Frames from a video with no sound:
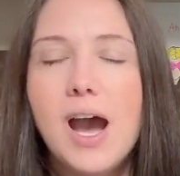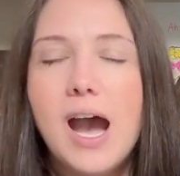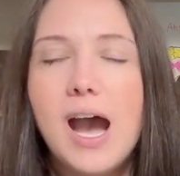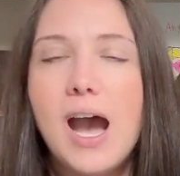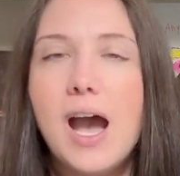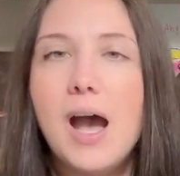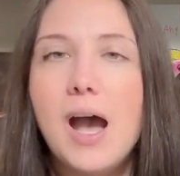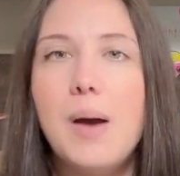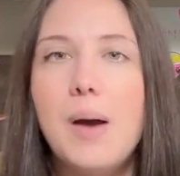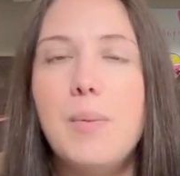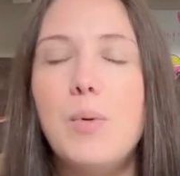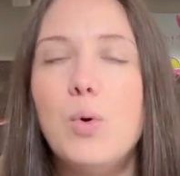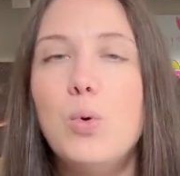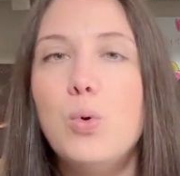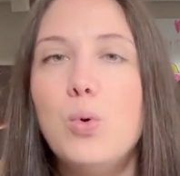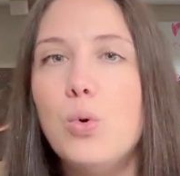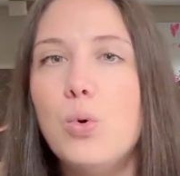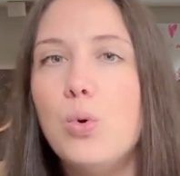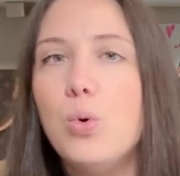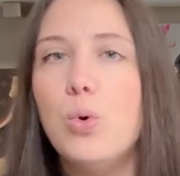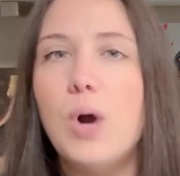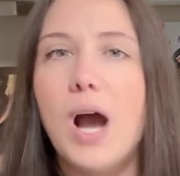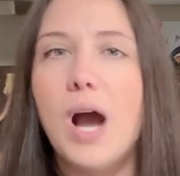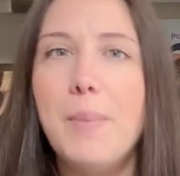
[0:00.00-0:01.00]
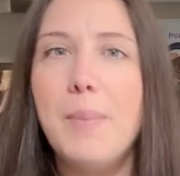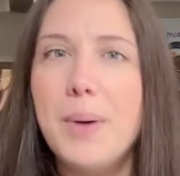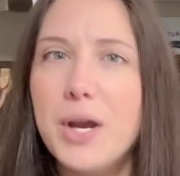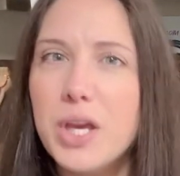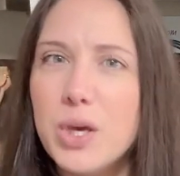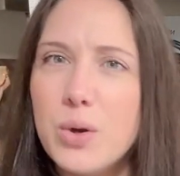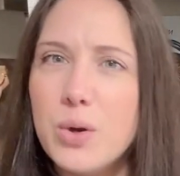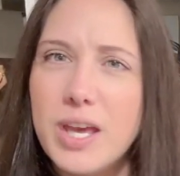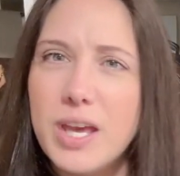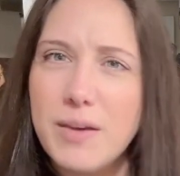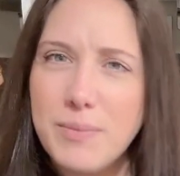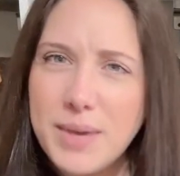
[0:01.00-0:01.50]
Um, ooh, how about
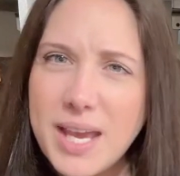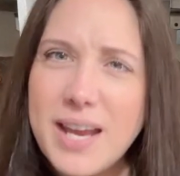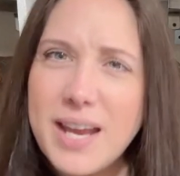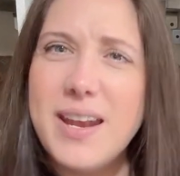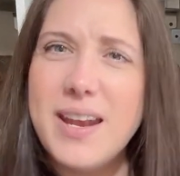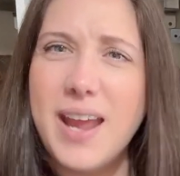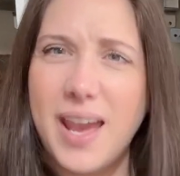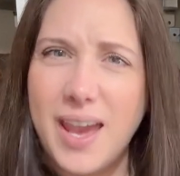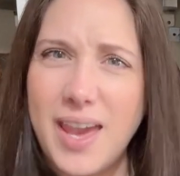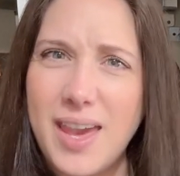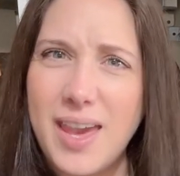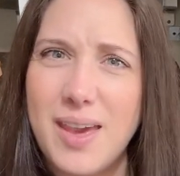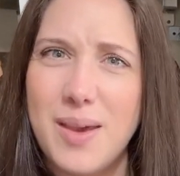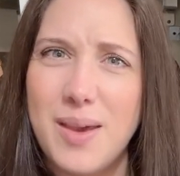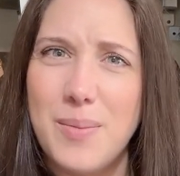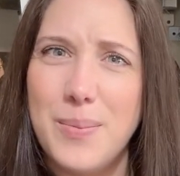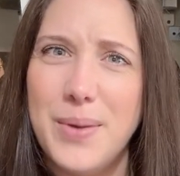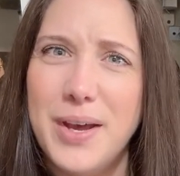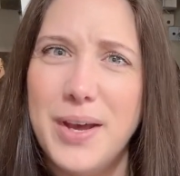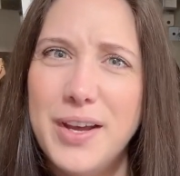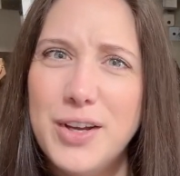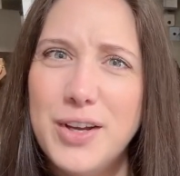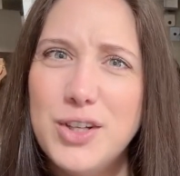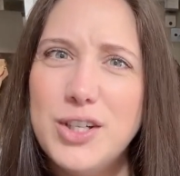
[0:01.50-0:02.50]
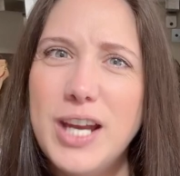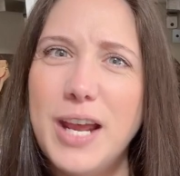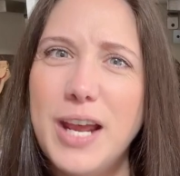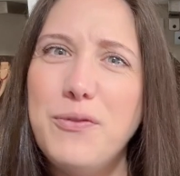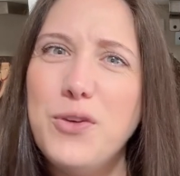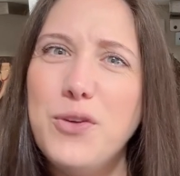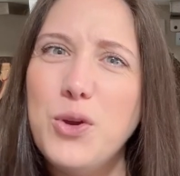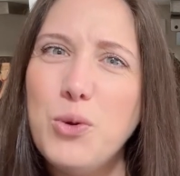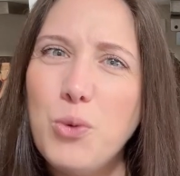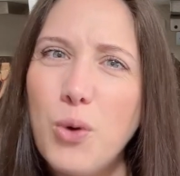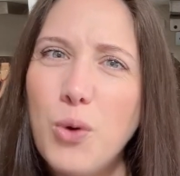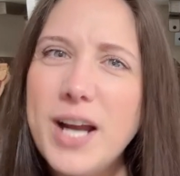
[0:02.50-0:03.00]
you give me a name?
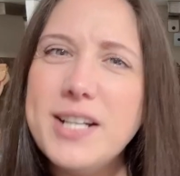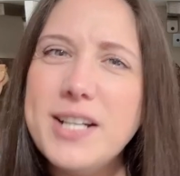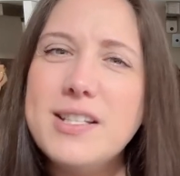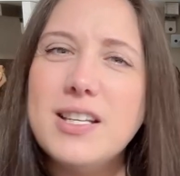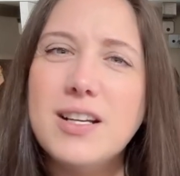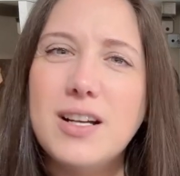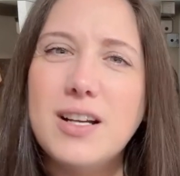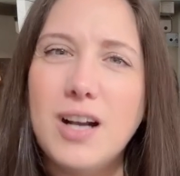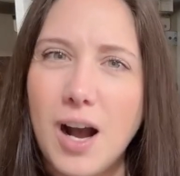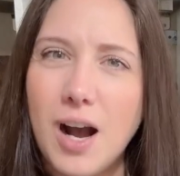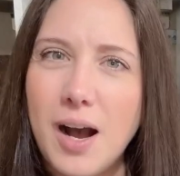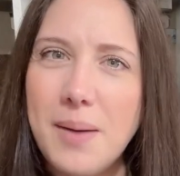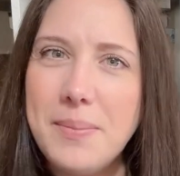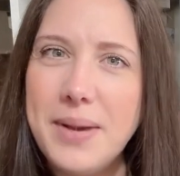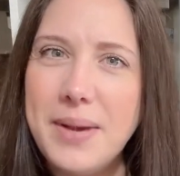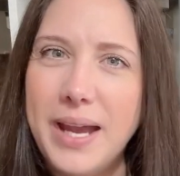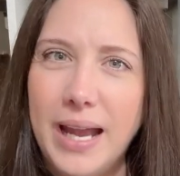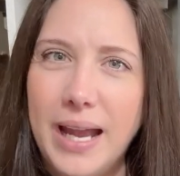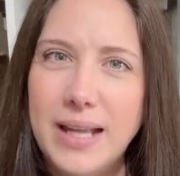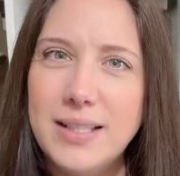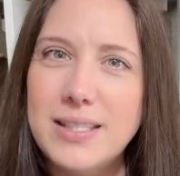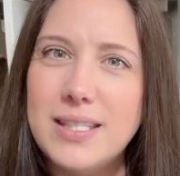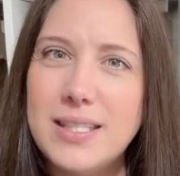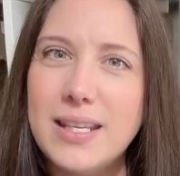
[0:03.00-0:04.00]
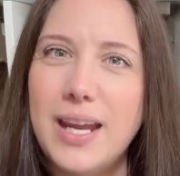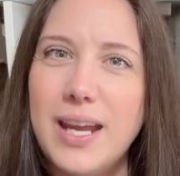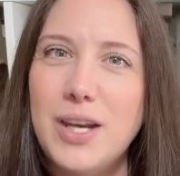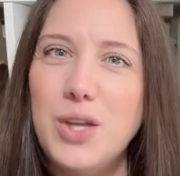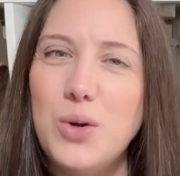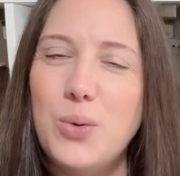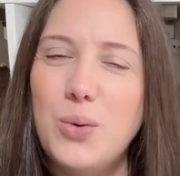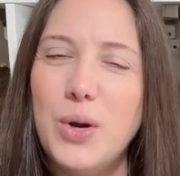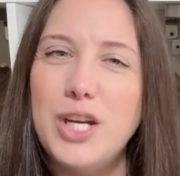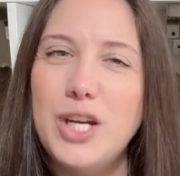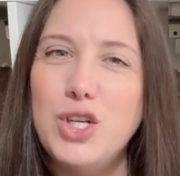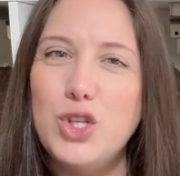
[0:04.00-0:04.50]
If you want to comment and
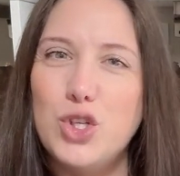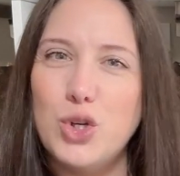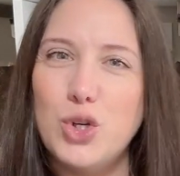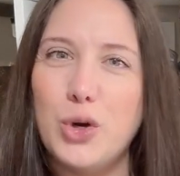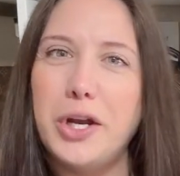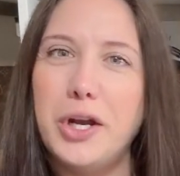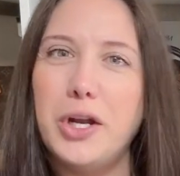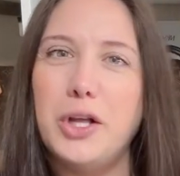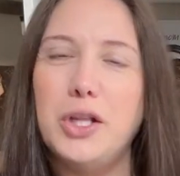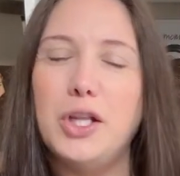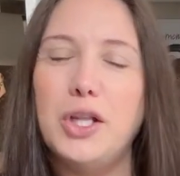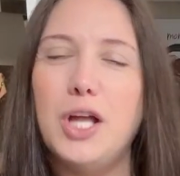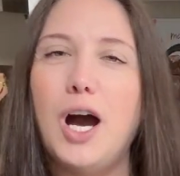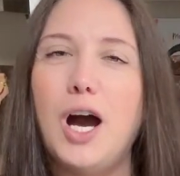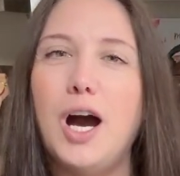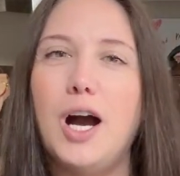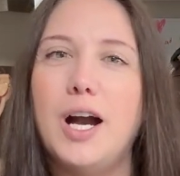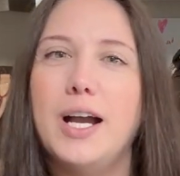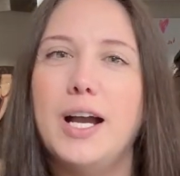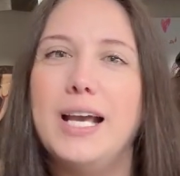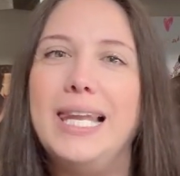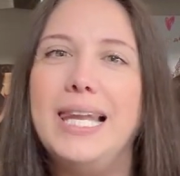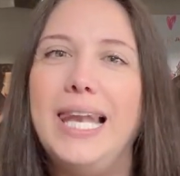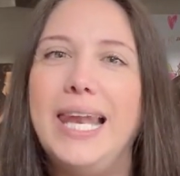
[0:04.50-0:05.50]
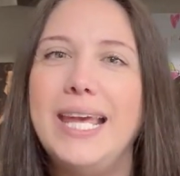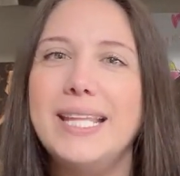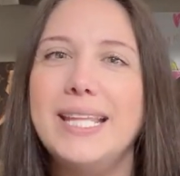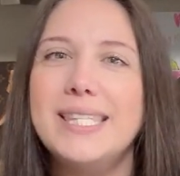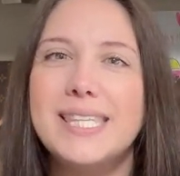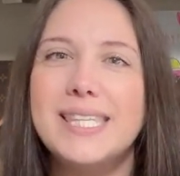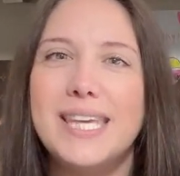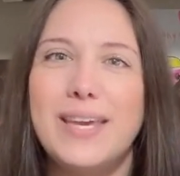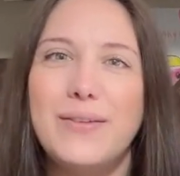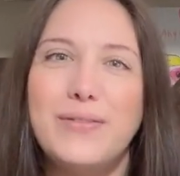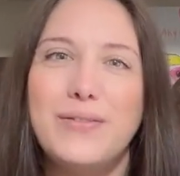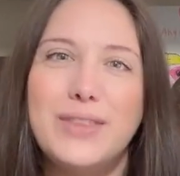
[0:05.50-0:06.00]
you want to join along,
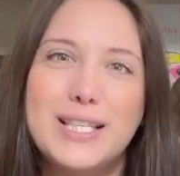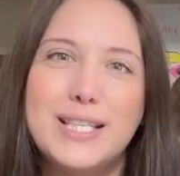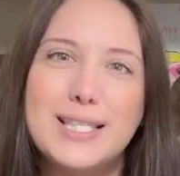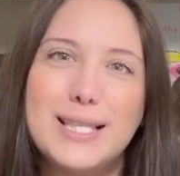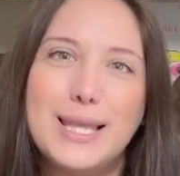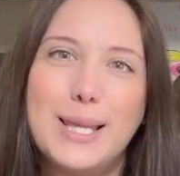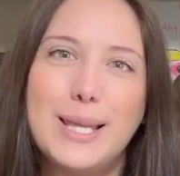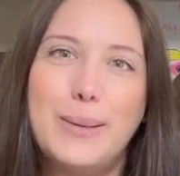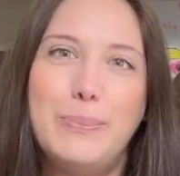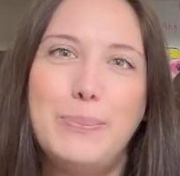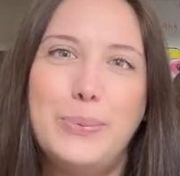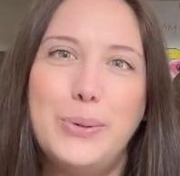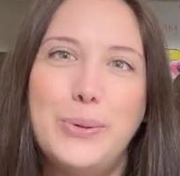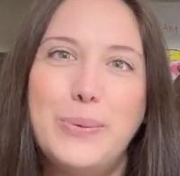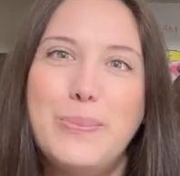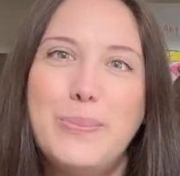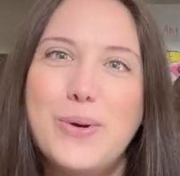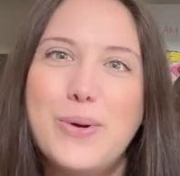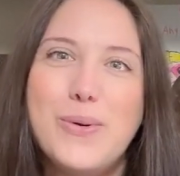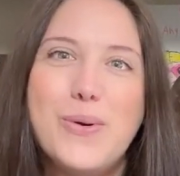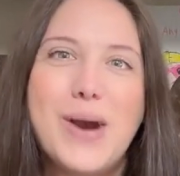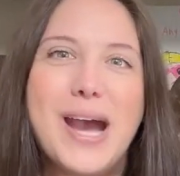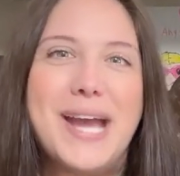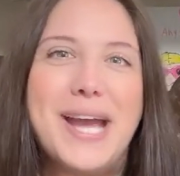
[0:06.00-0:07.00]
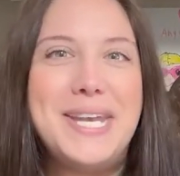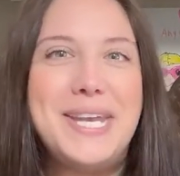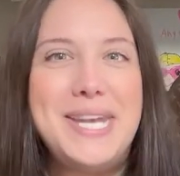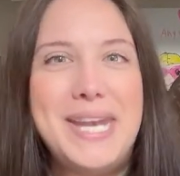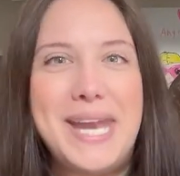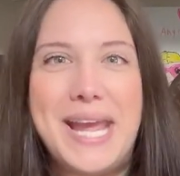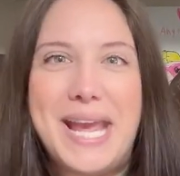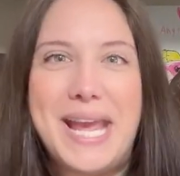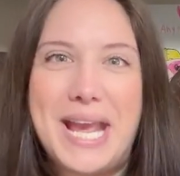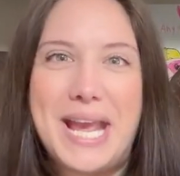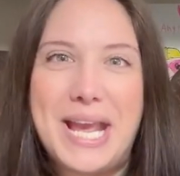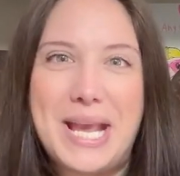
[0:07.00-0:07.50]
let's give this Labubu a
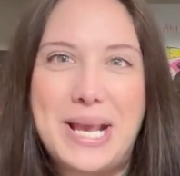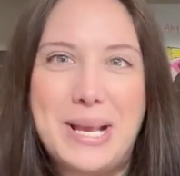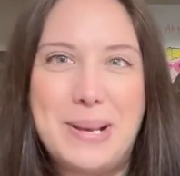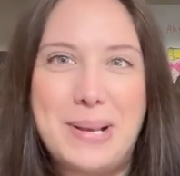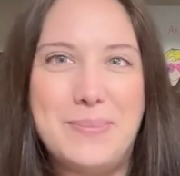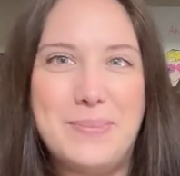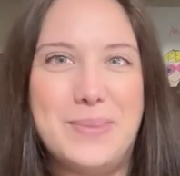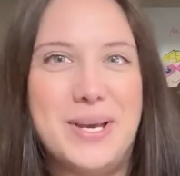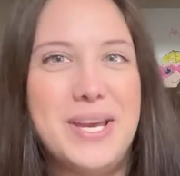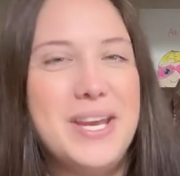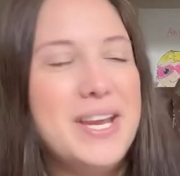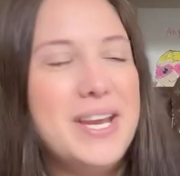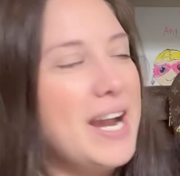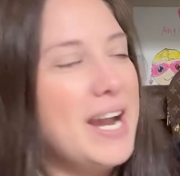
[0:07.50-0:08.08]
name.